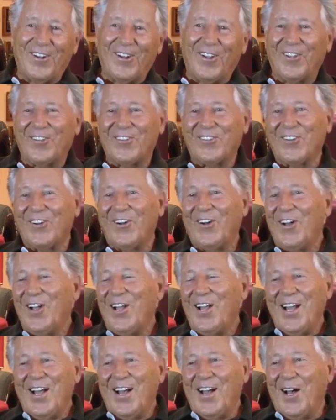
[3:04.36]
Alonso,
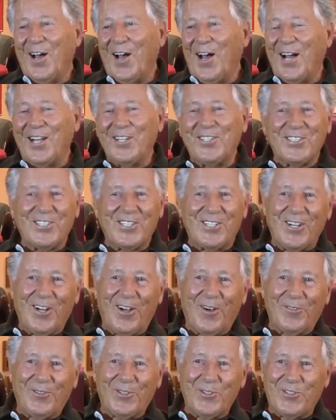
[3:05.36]
I just
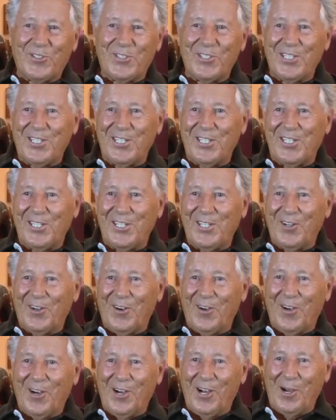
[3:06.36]
love to see, you
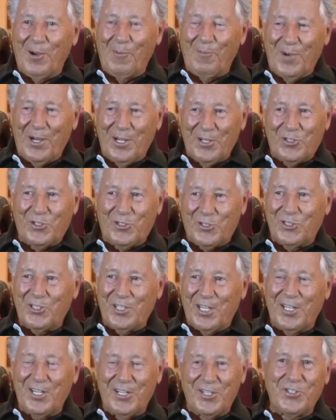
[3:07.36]
know, how much
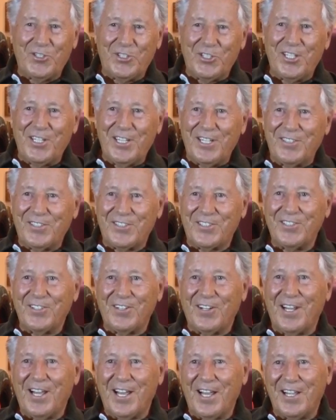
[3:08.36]
energy he
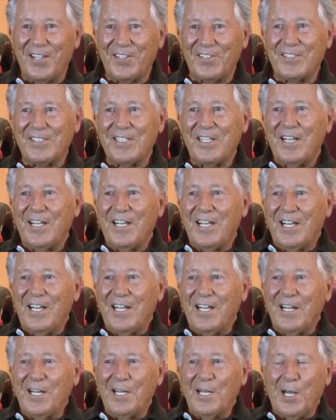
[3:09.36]
still has
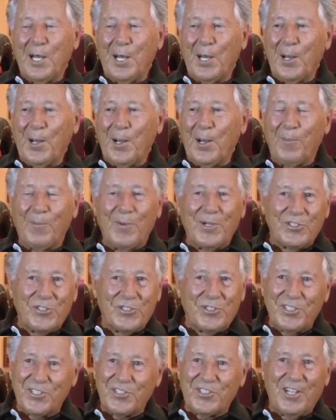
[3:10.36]
and how
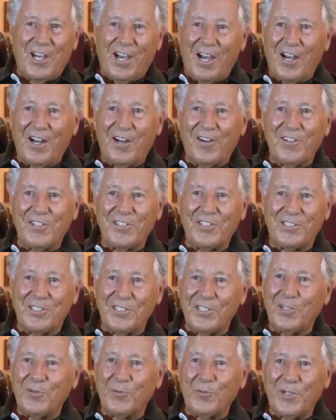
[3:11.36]
much desire is
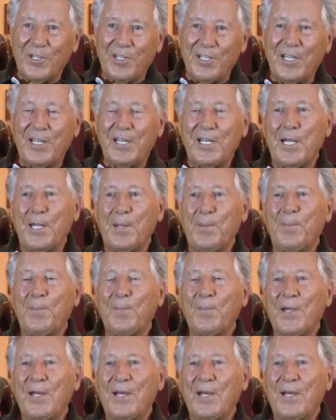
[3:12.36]
still within him.